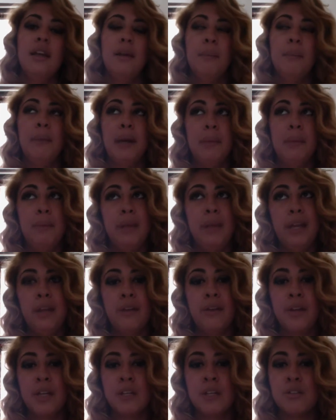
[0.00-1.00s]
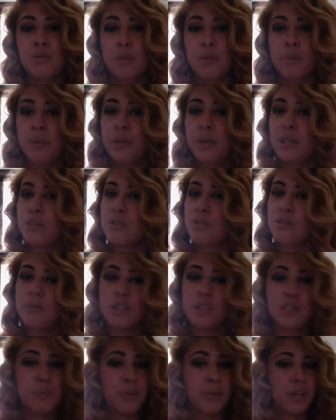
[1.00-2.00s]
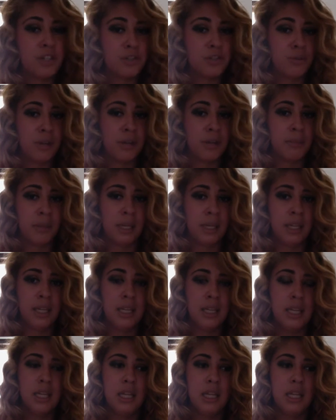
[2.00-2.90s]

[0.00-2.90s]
My parents were putting too much pressure on me.